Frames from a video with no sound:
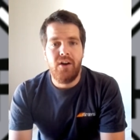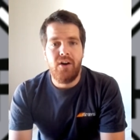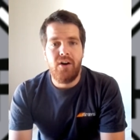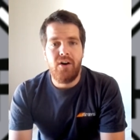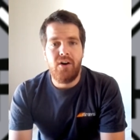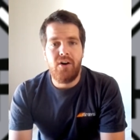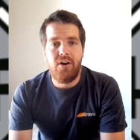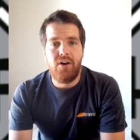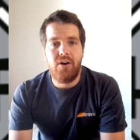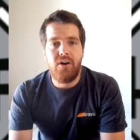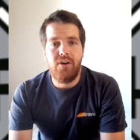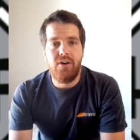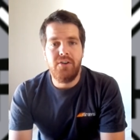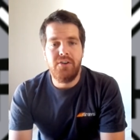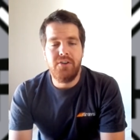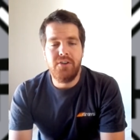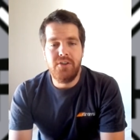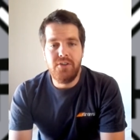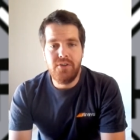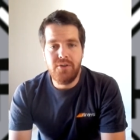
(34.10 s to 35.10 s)
are
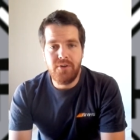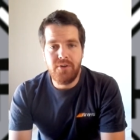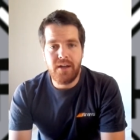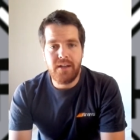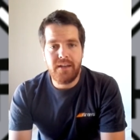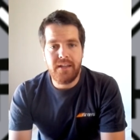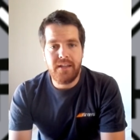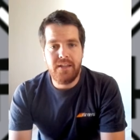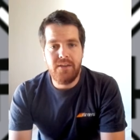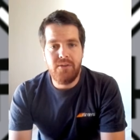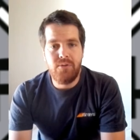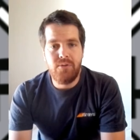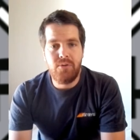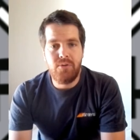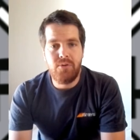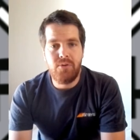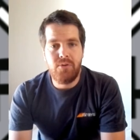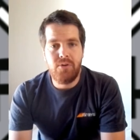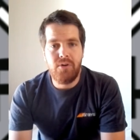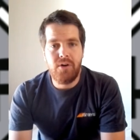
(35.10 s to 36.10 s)
new at
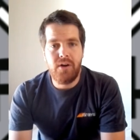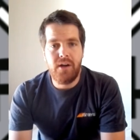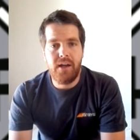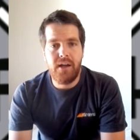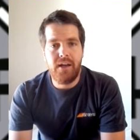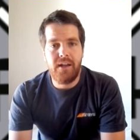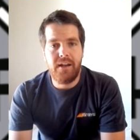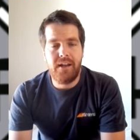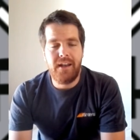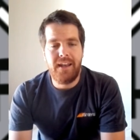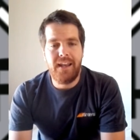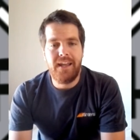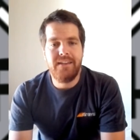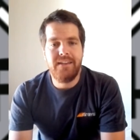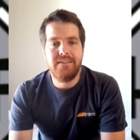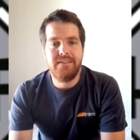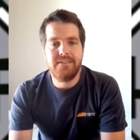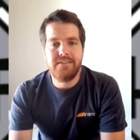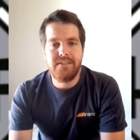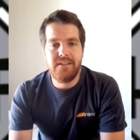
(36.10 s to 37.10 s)
indoor at a later
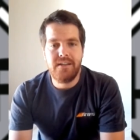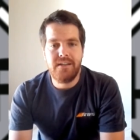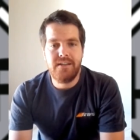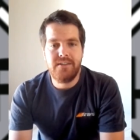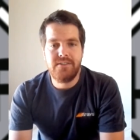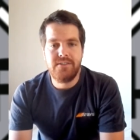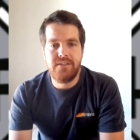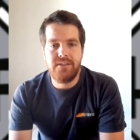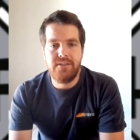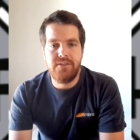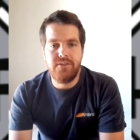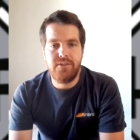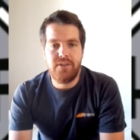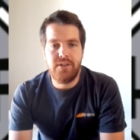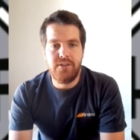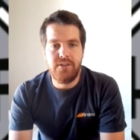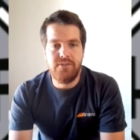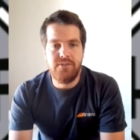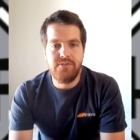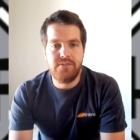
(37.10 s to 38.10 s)
stage, then you can
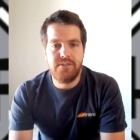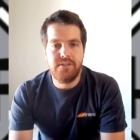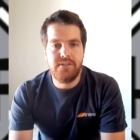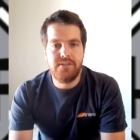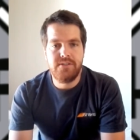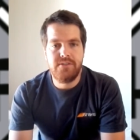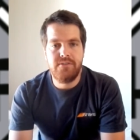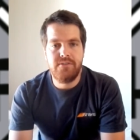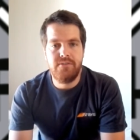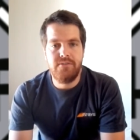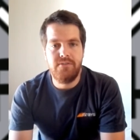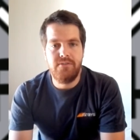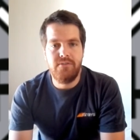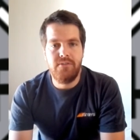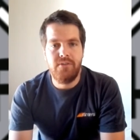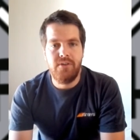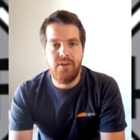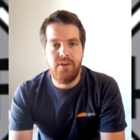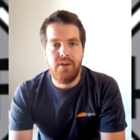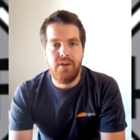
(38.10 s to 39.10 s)
use this to
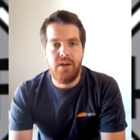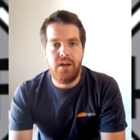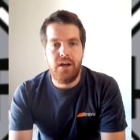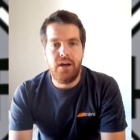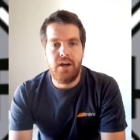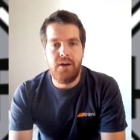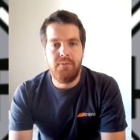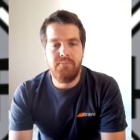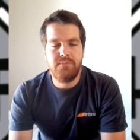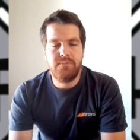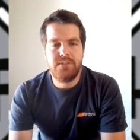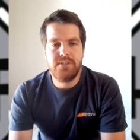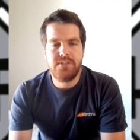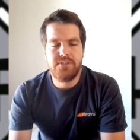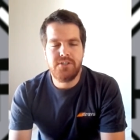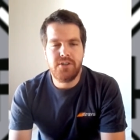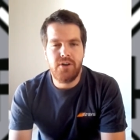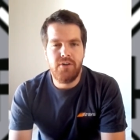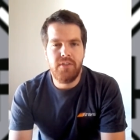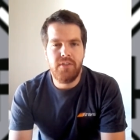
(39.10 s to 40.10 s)
just
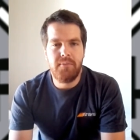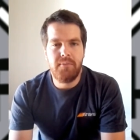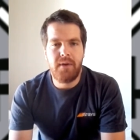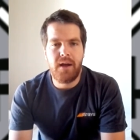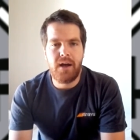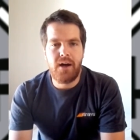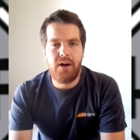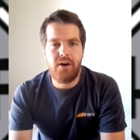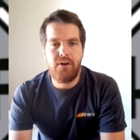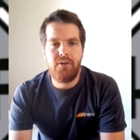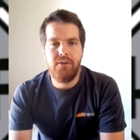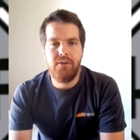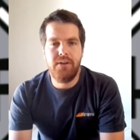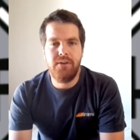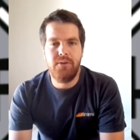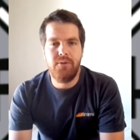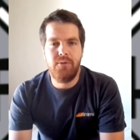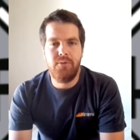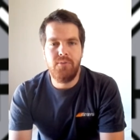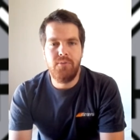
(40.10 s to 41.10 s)
show them how
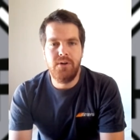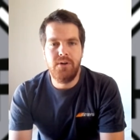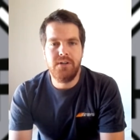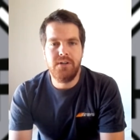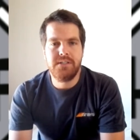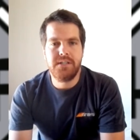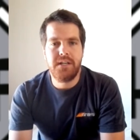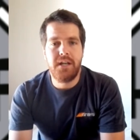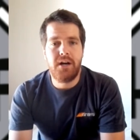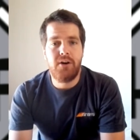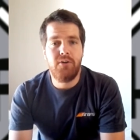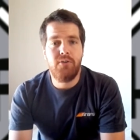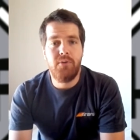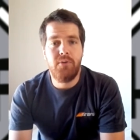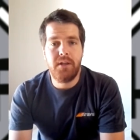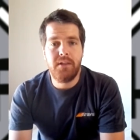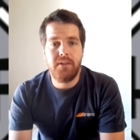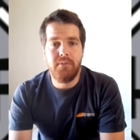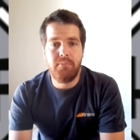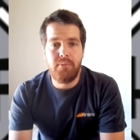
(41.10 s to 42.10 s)
indoor works and how quick
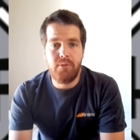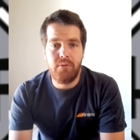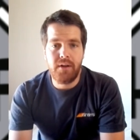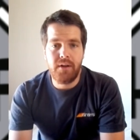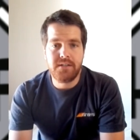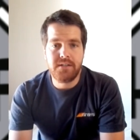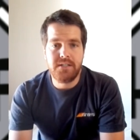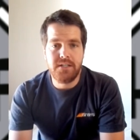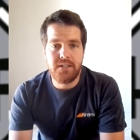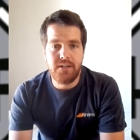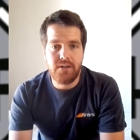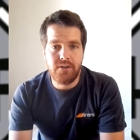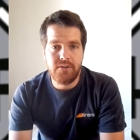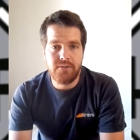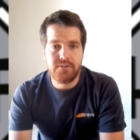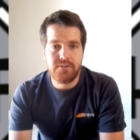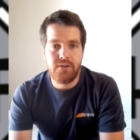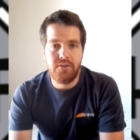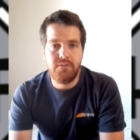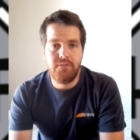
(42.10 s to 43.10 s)
the ball actually goes
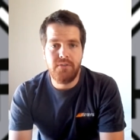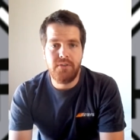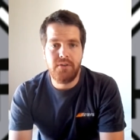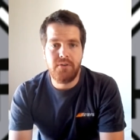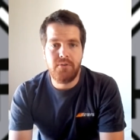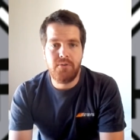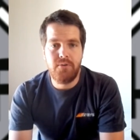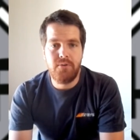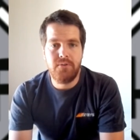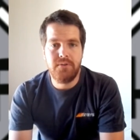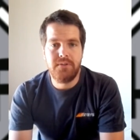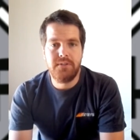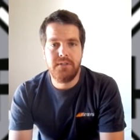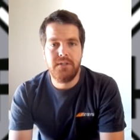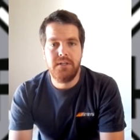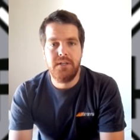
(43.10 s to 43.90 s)
over the court.